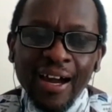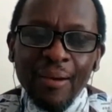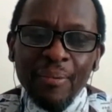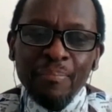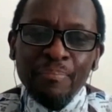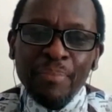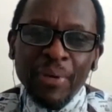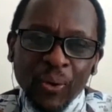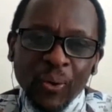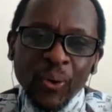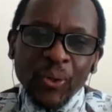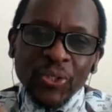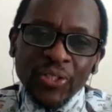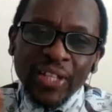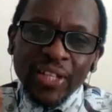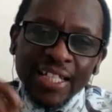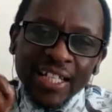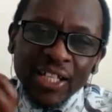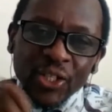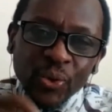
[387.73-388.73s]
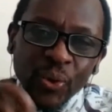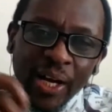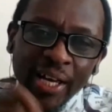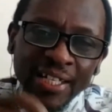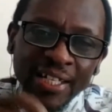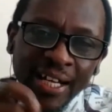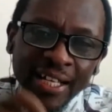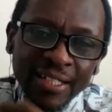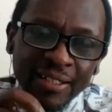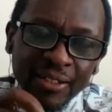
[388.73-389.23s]
because that is where he
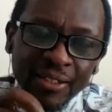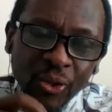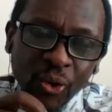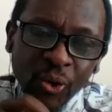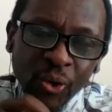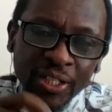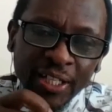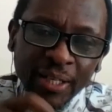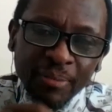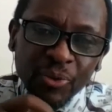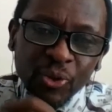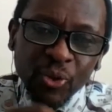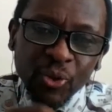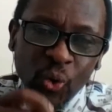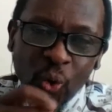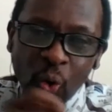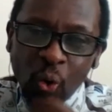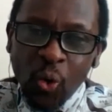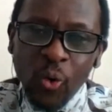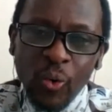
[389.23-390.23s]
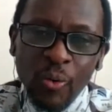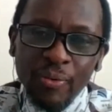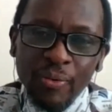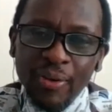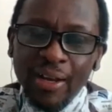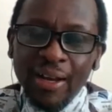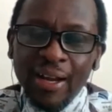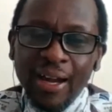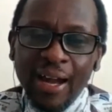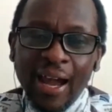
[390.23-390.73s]
had told them to go,
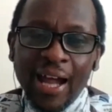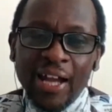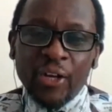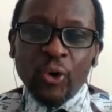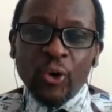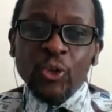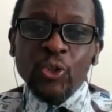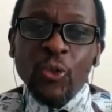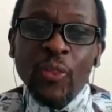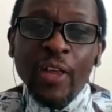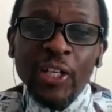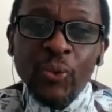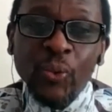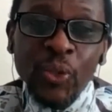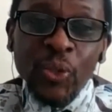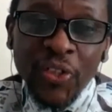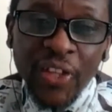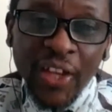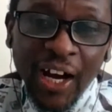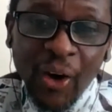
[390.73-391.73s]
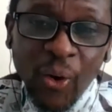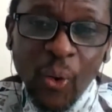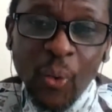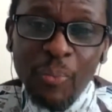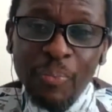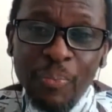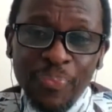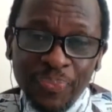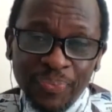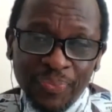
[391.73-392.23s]
and also that was their
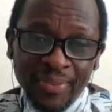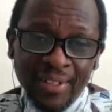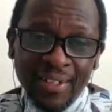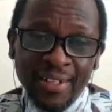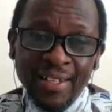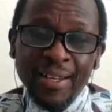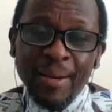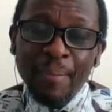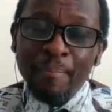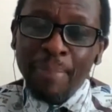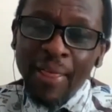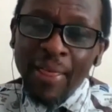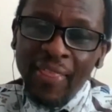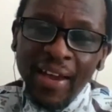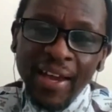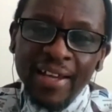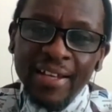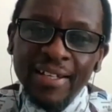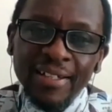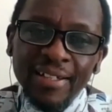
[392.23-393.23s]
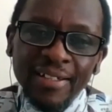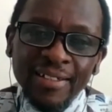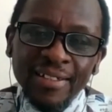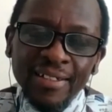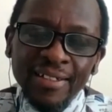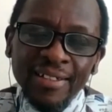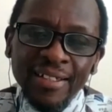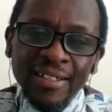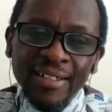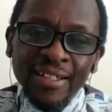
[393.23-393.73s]
home. But then
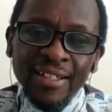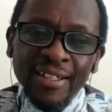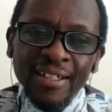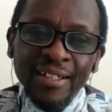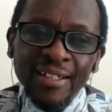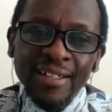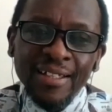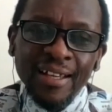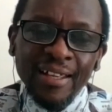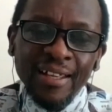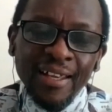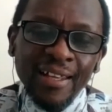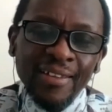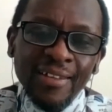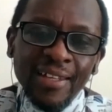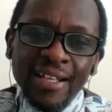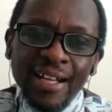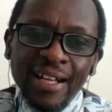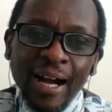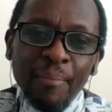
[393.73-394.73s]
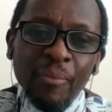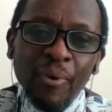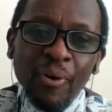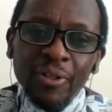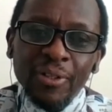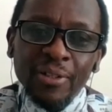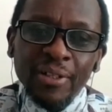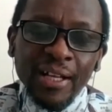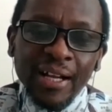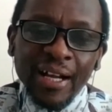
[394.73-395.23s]
they
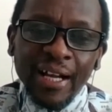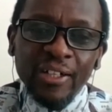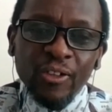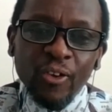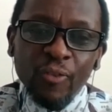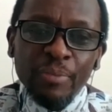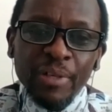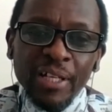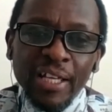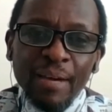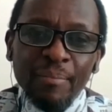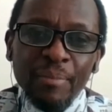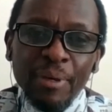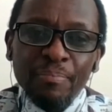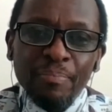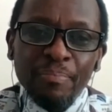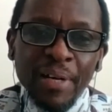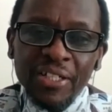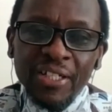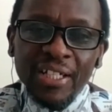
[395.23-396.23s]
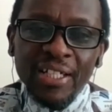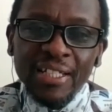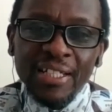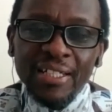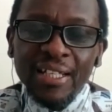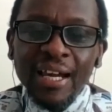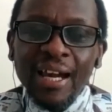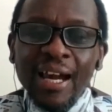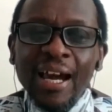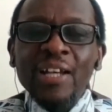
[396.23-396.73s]
kind of became impatient
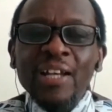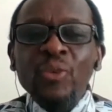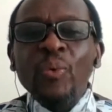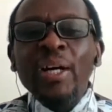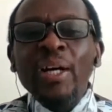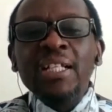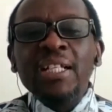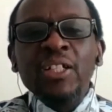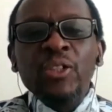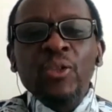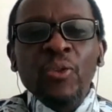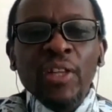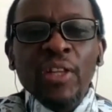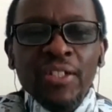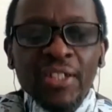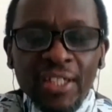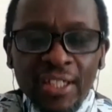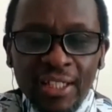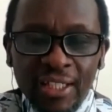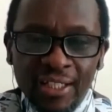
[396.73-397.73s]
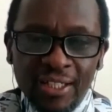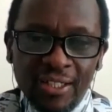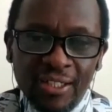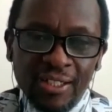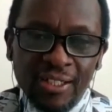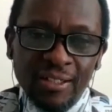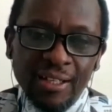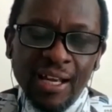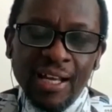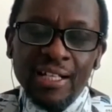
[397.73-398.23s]
and went into the sea.
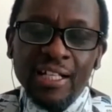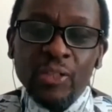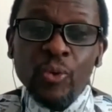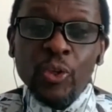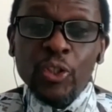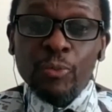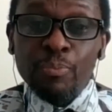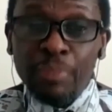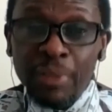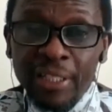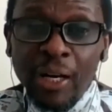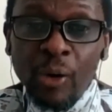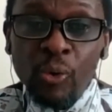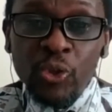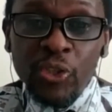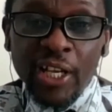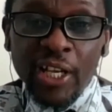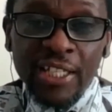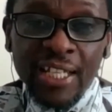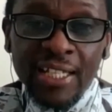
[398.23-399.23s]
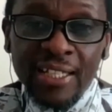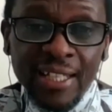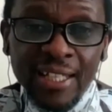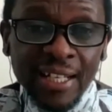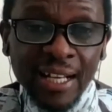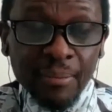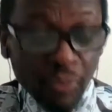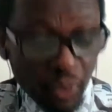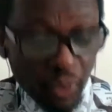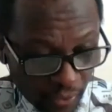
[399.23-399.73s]
And it was Peter who suggested,
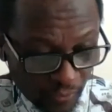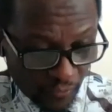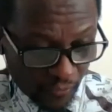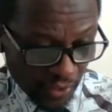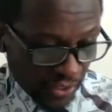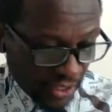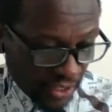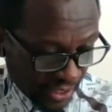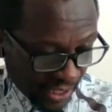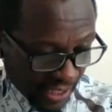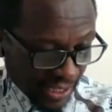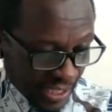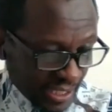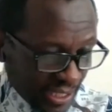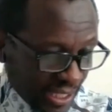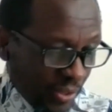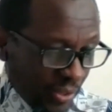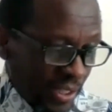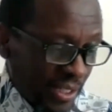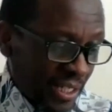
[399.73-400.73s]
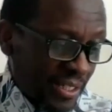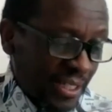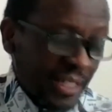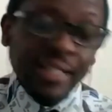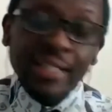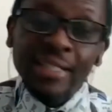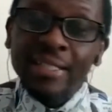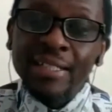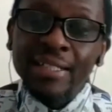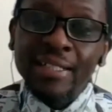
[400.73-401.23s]
I'm going fishing. That is now in the
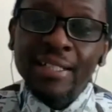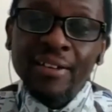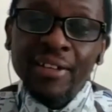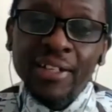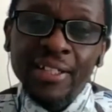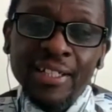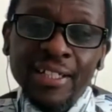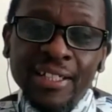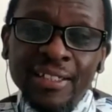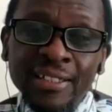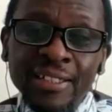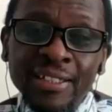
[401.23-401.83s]
second reading.